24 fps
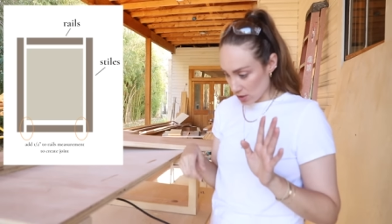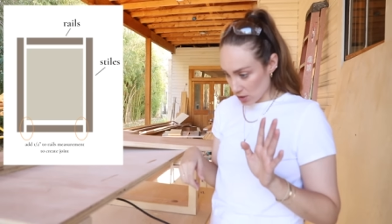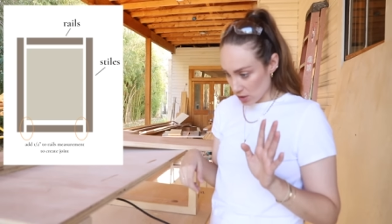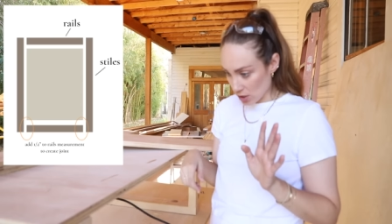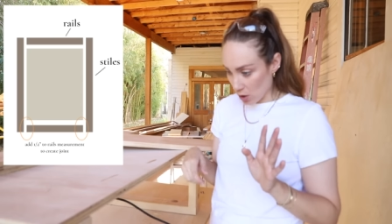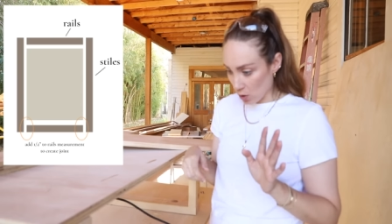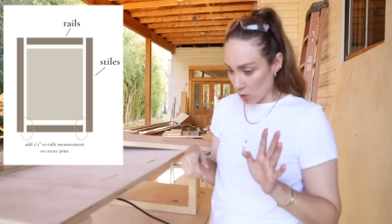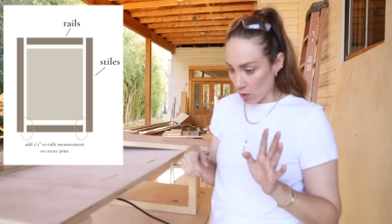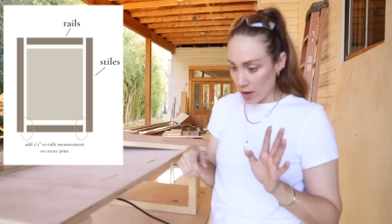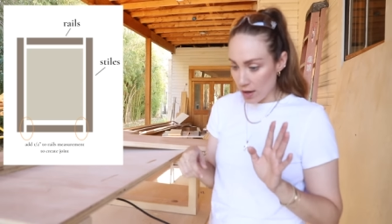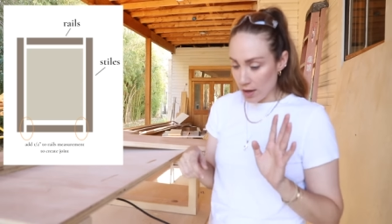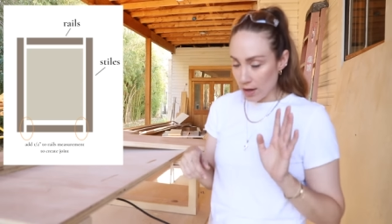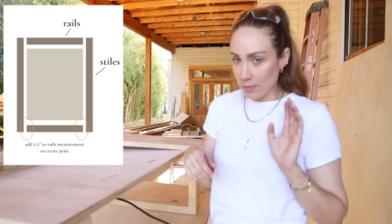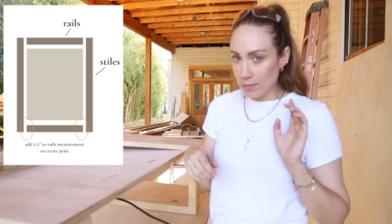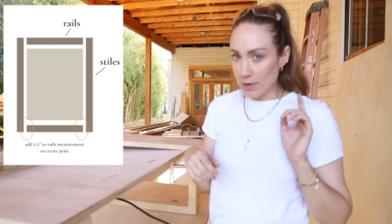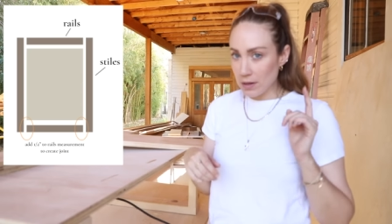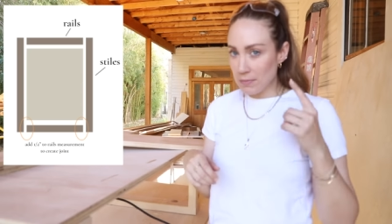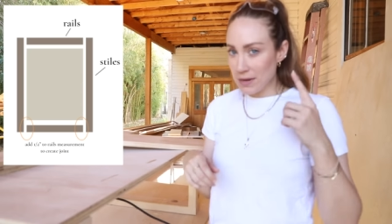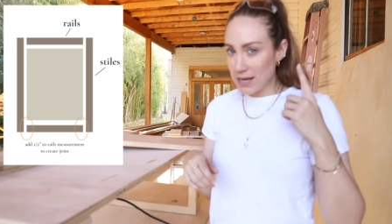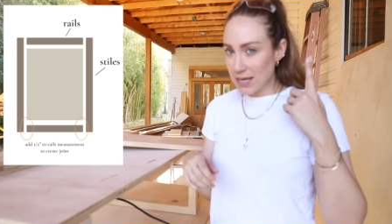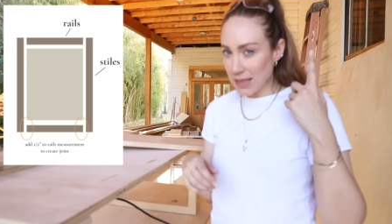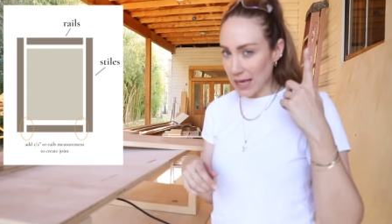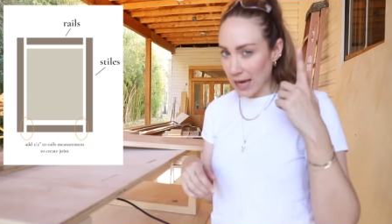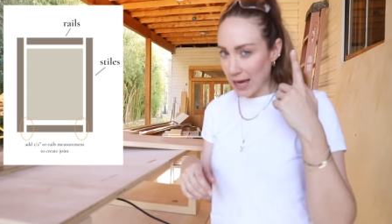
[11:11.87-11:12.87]
So I'm gonna
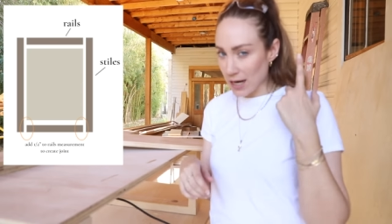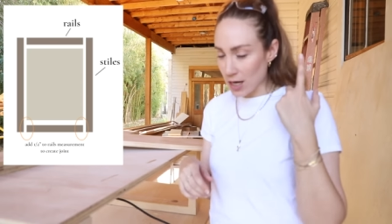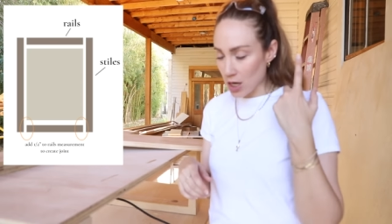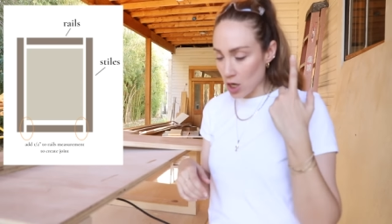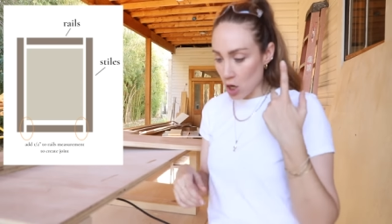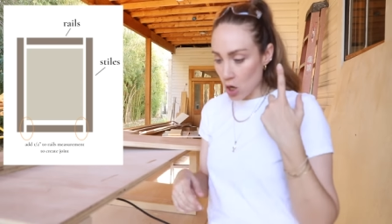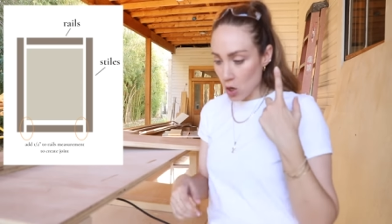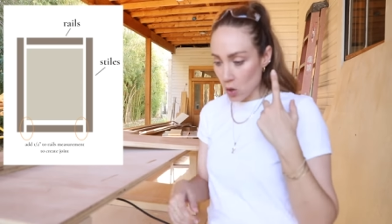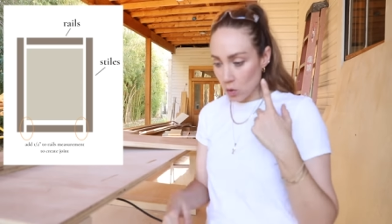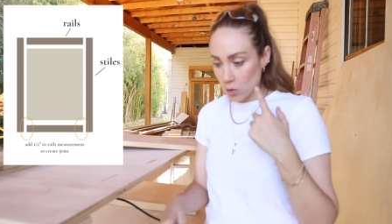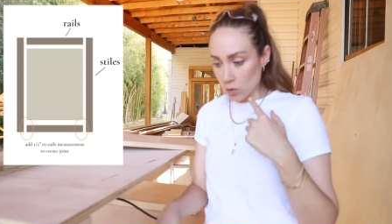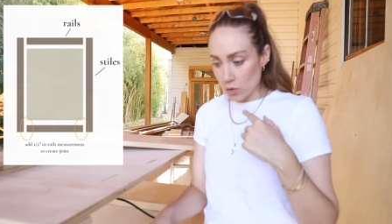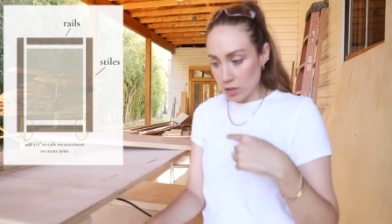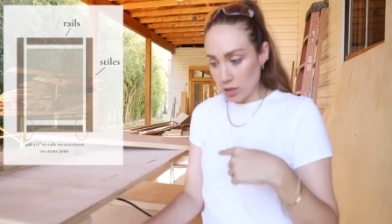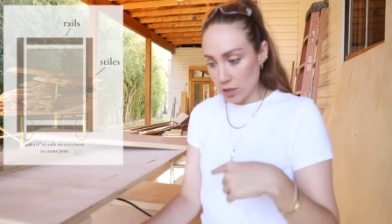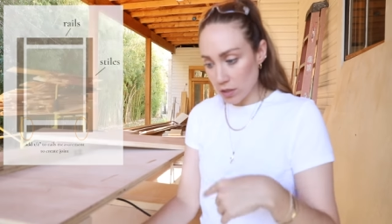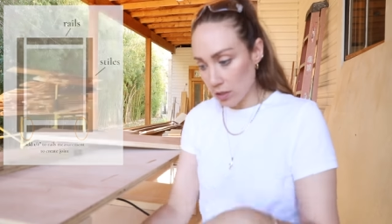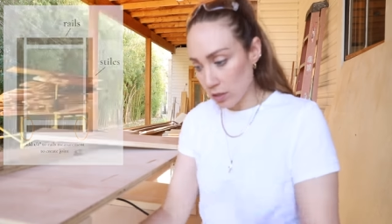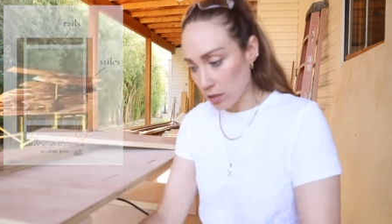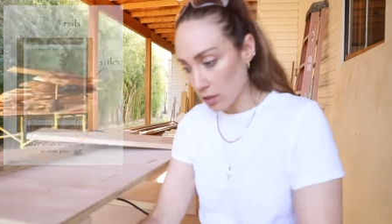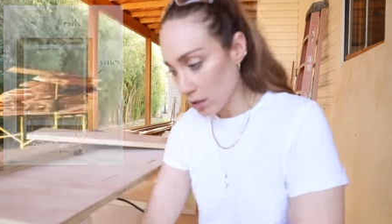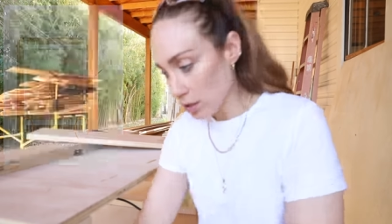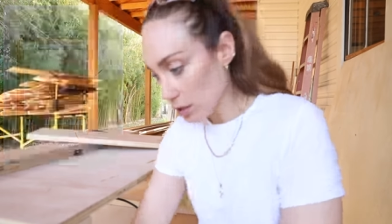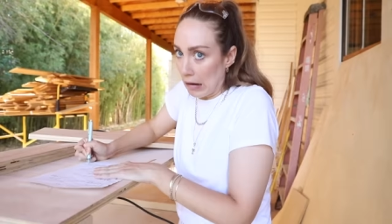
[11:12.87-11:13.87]
make that note.
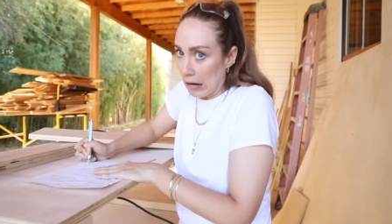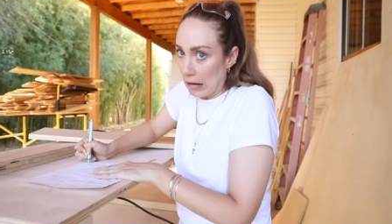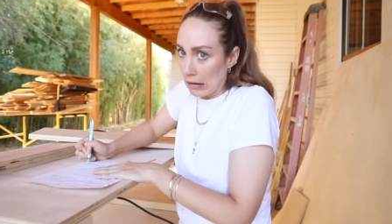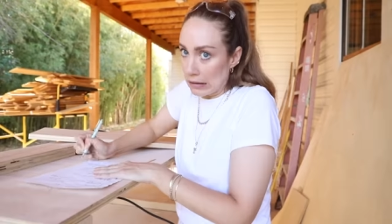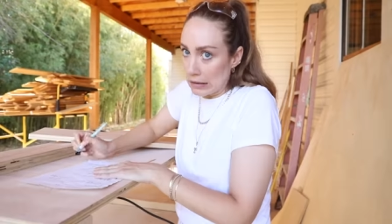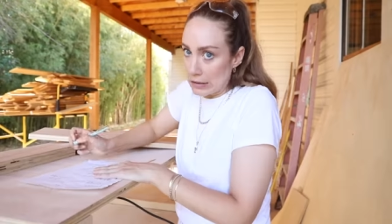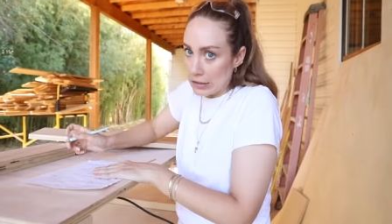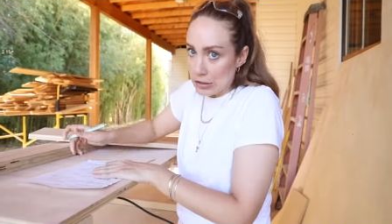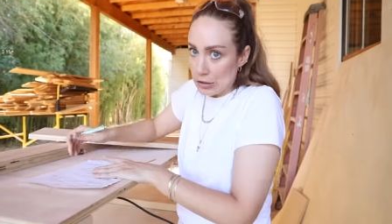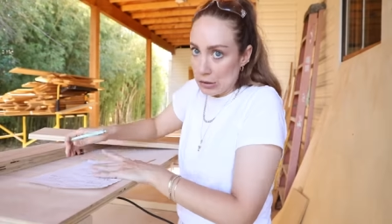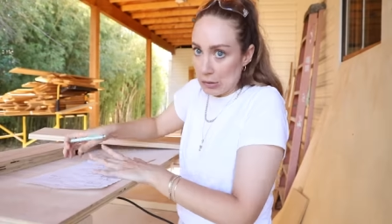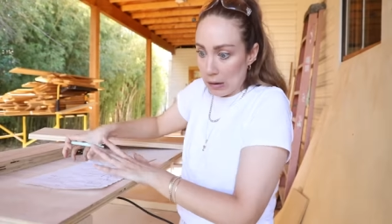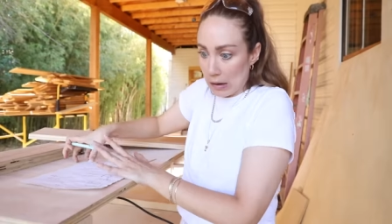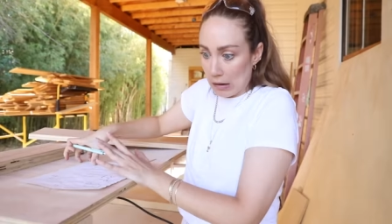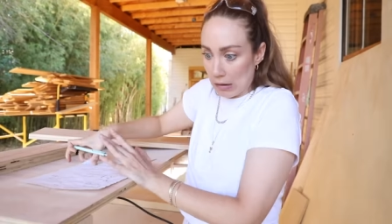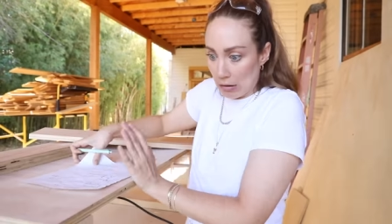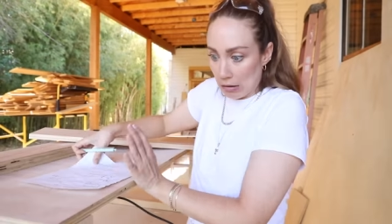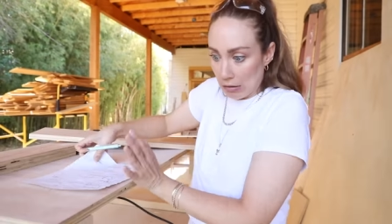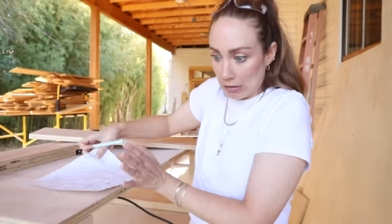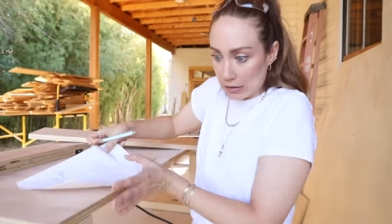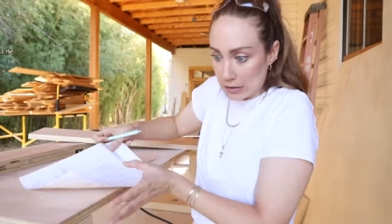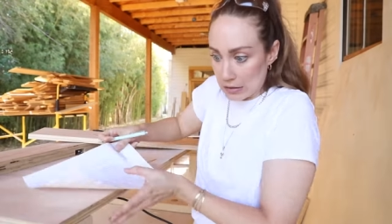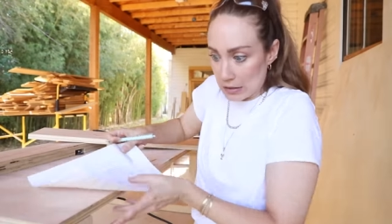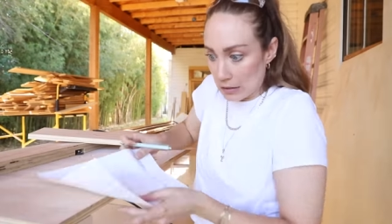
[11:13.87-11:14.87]
I'll let you know how
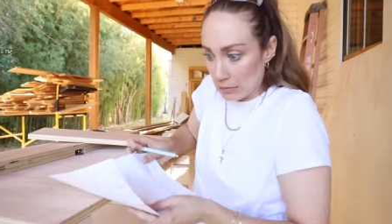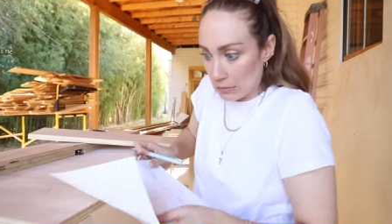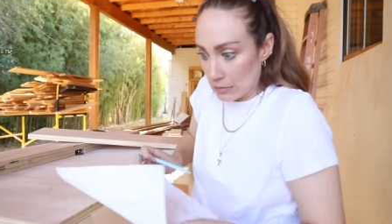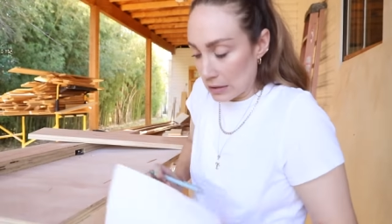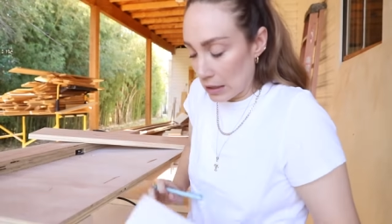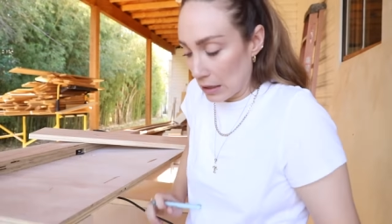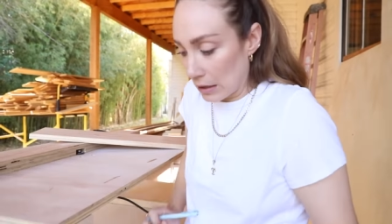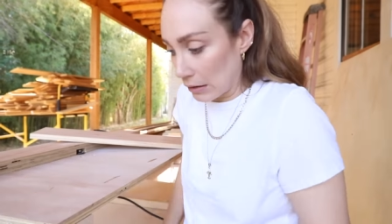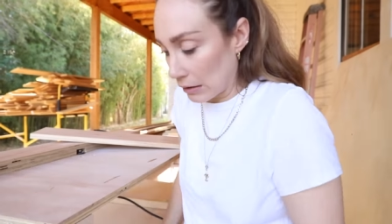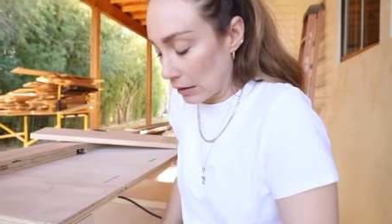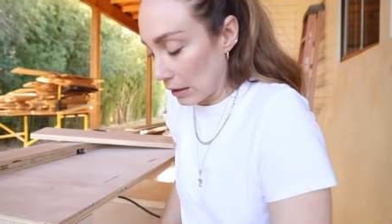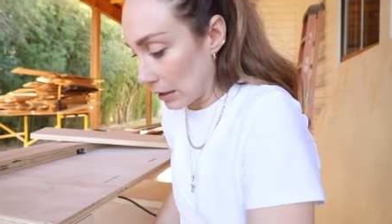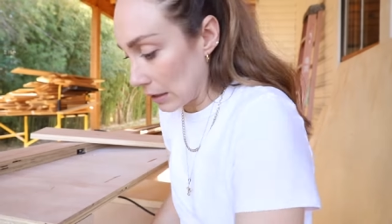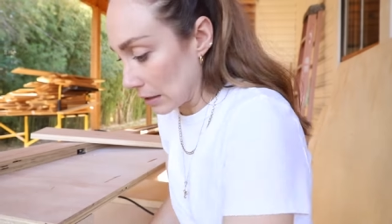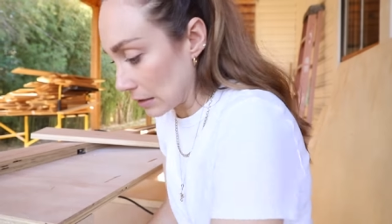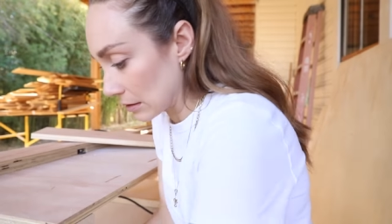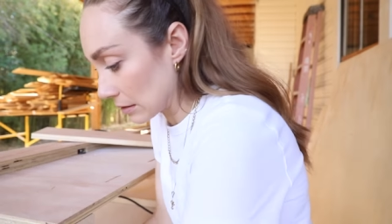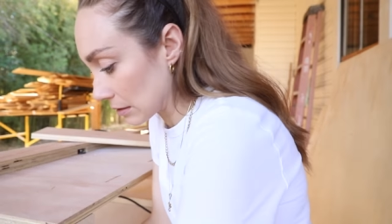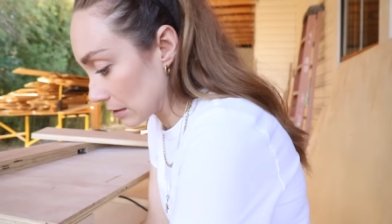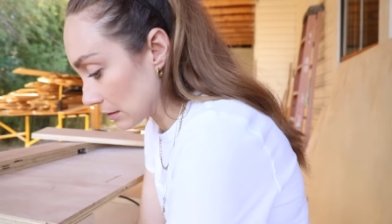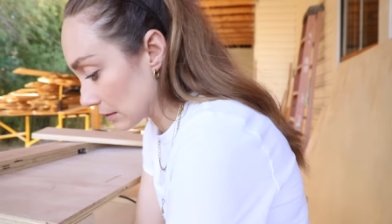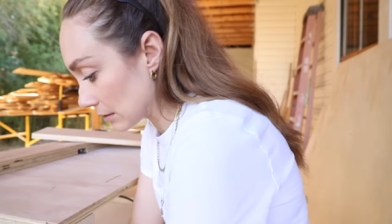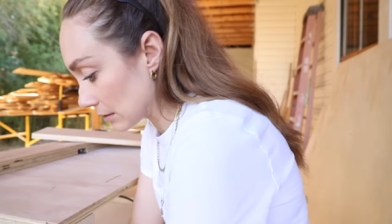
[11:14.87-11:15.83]
all this comes out, guys.